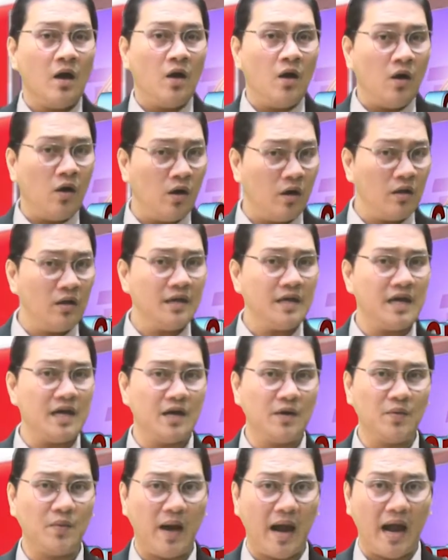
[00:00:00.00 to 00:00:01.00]
Whole
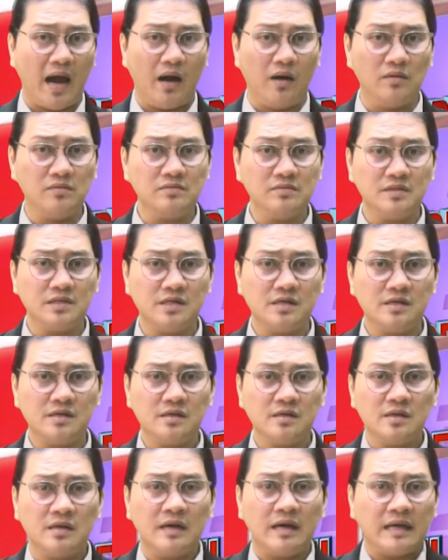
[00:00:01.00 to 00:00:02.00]
year round,
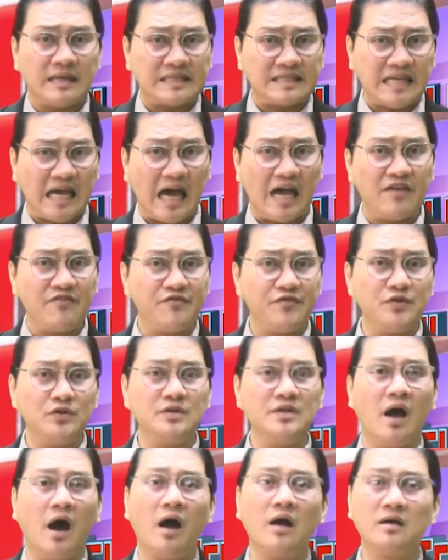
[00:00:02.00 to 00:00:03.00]

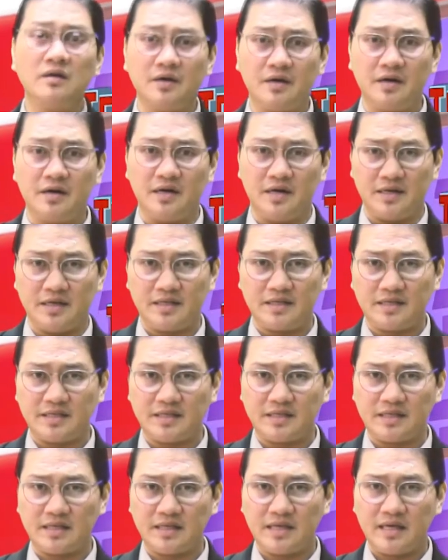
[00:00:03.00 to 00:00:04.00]
typhoon
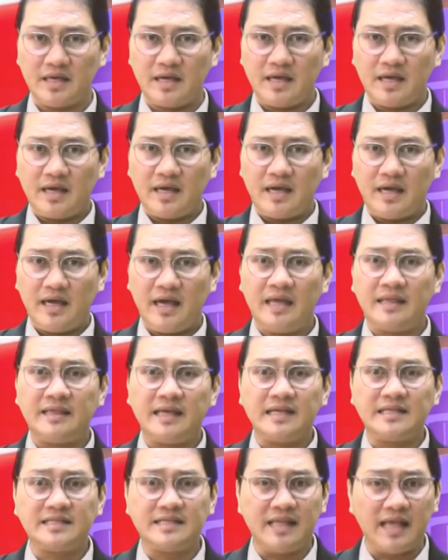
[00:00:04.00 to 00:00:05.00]
occurs. It
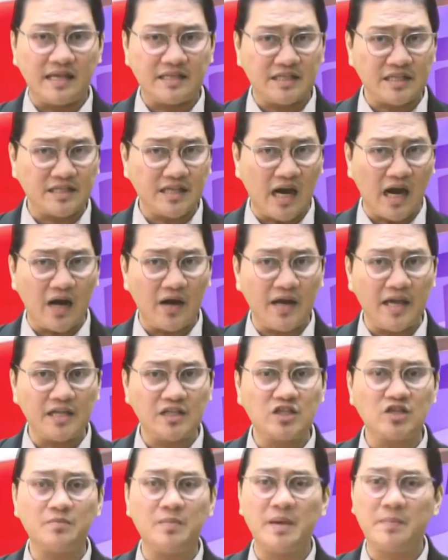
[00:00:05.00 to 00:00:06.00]
is necessary
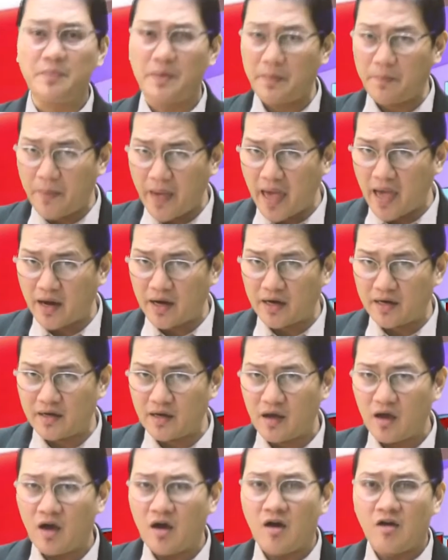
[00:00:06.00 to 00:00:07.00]
to be
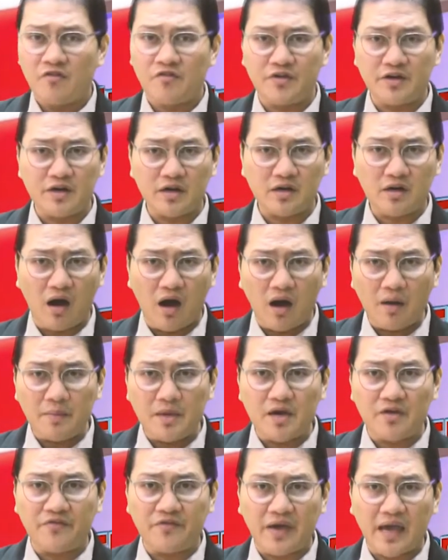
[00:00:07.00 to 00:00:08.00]
prepared for the
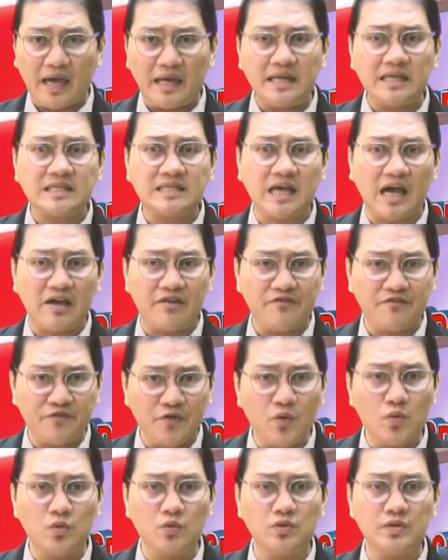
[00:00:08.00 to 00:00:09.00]
coming of any
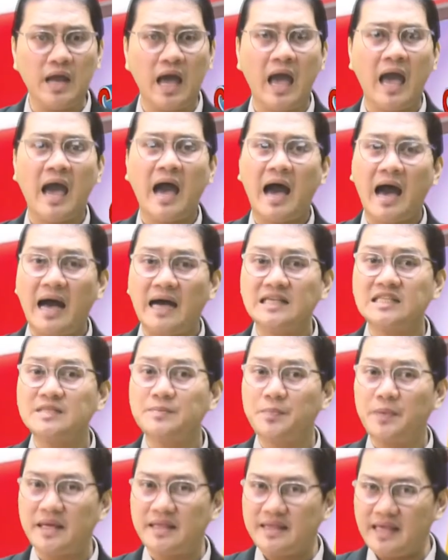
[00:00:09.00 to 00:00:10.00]
typhoon as
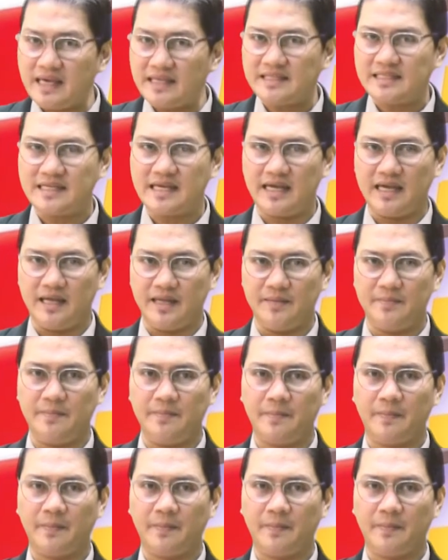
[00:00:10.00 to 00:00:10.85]
predicted.